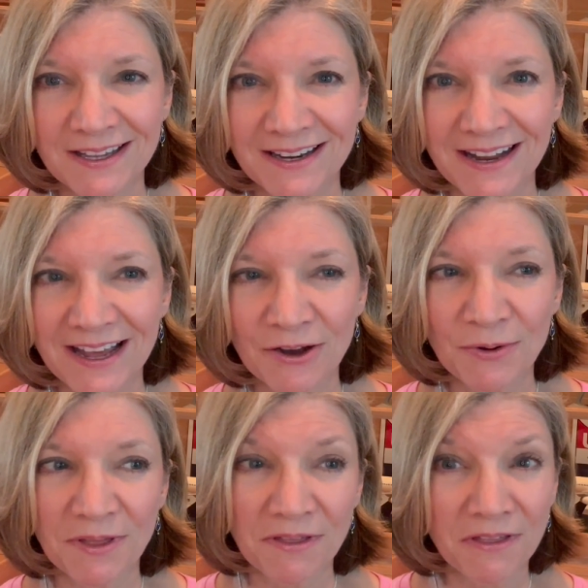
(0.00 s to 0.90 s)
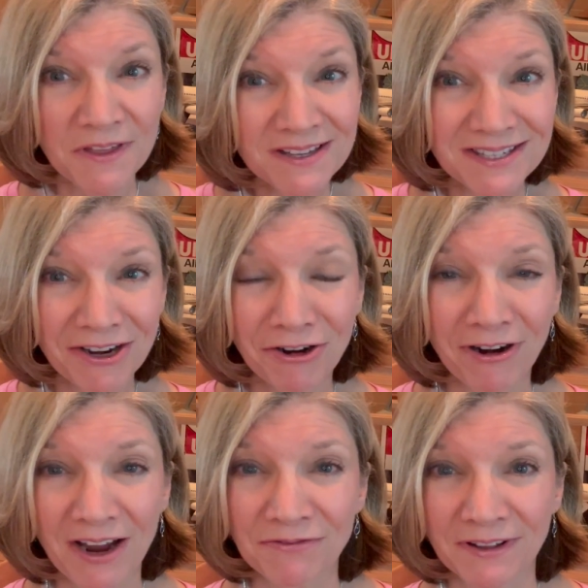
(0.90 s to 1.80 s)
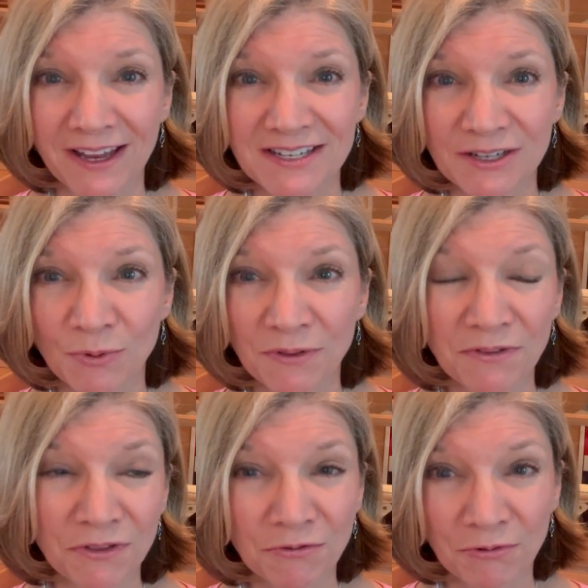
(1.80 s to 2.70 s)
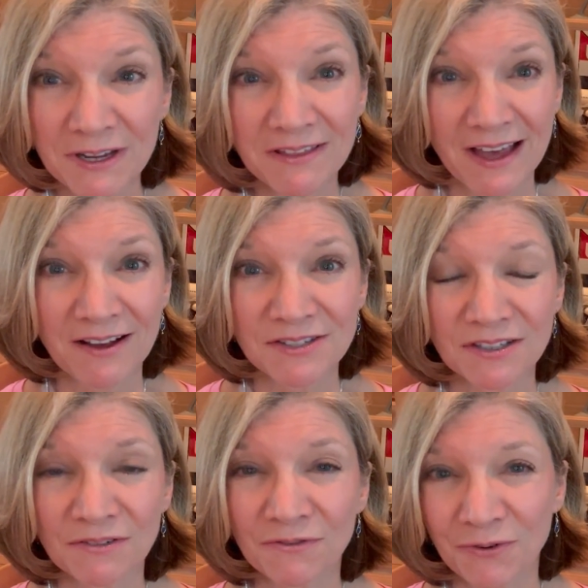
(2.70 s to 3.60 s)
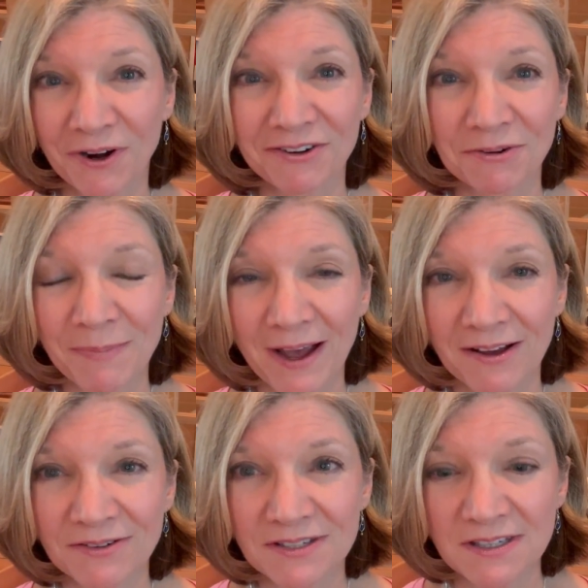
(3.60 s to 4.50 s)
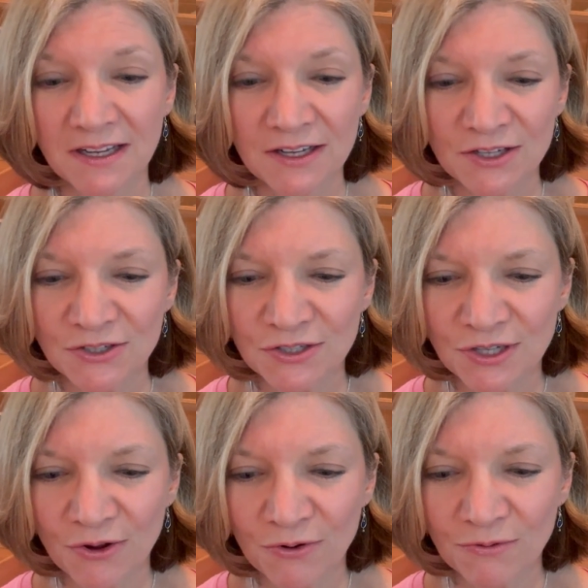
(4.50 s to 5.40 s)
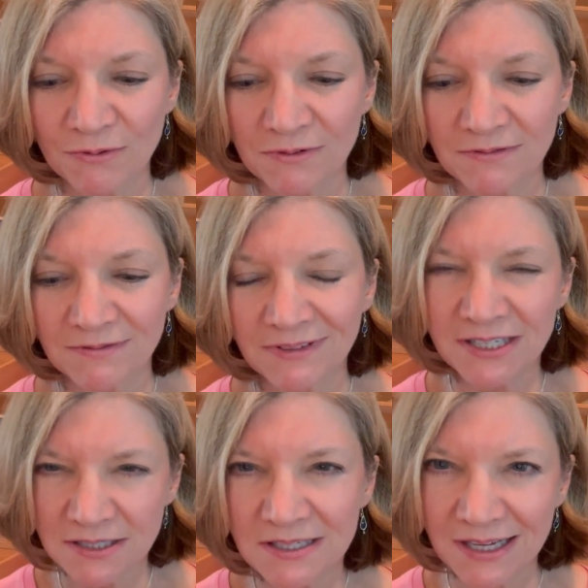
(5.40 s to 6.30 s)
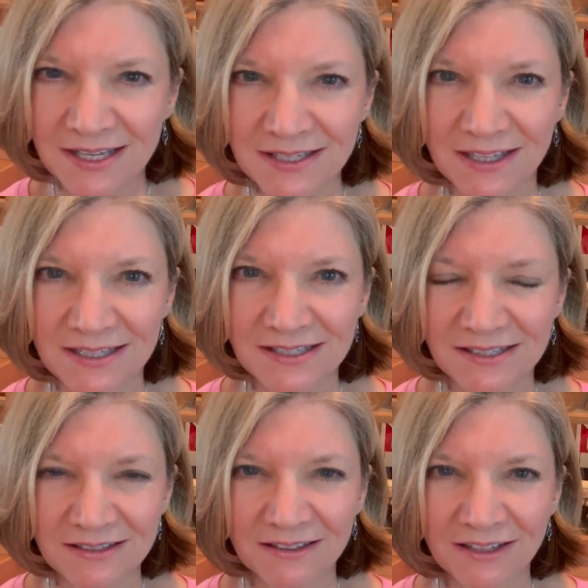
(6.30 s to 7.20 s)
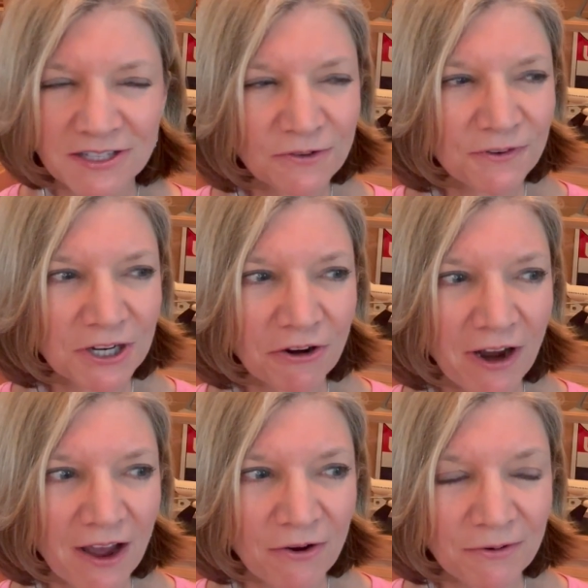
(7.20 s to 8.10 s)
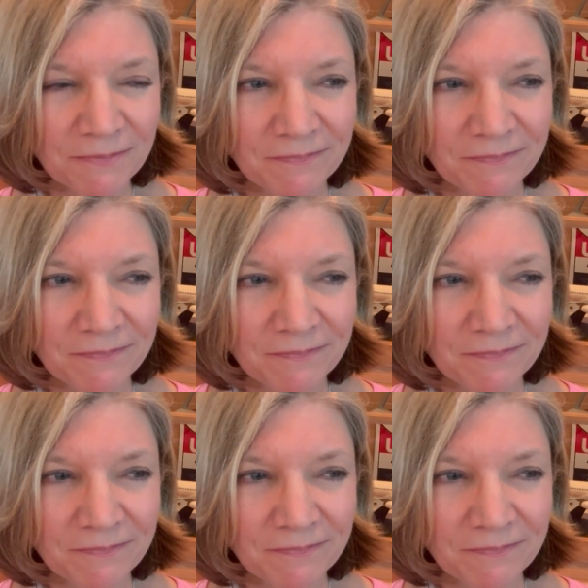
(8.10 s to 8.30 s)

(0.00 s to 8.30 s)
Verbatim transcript: Now, this aircraft landed with 3,400 pounds. So let's discuss this. Let's figure out